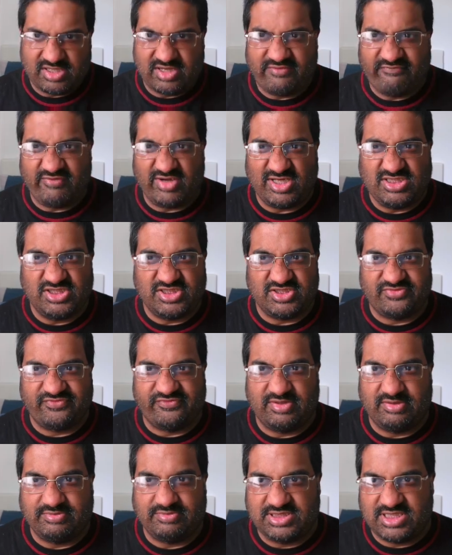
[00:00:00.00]
Avengers
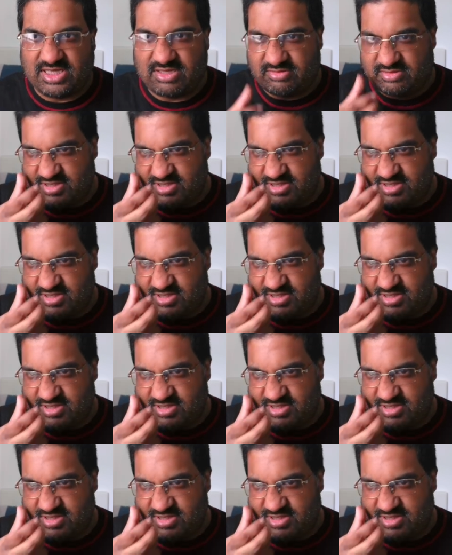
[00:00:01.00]
films now,